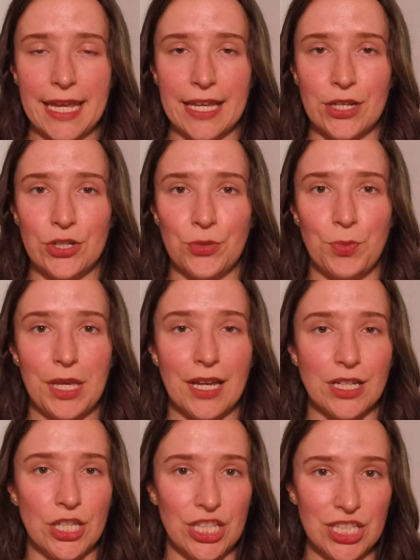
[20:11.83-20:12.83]
it could be
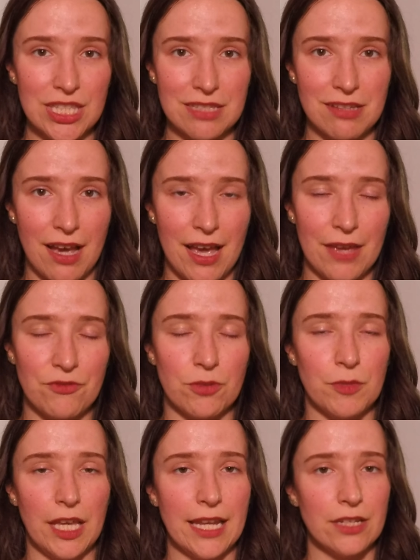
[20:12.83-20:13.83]
a good time from
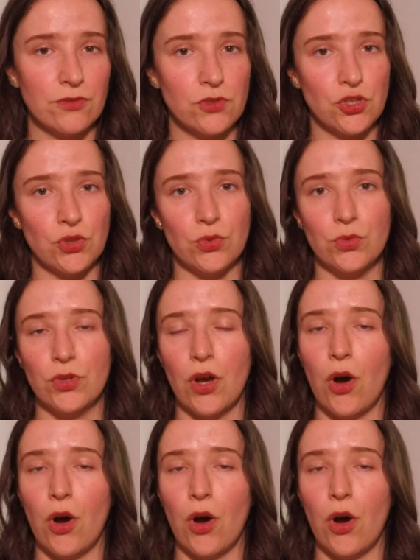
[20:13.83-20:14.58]
the end of June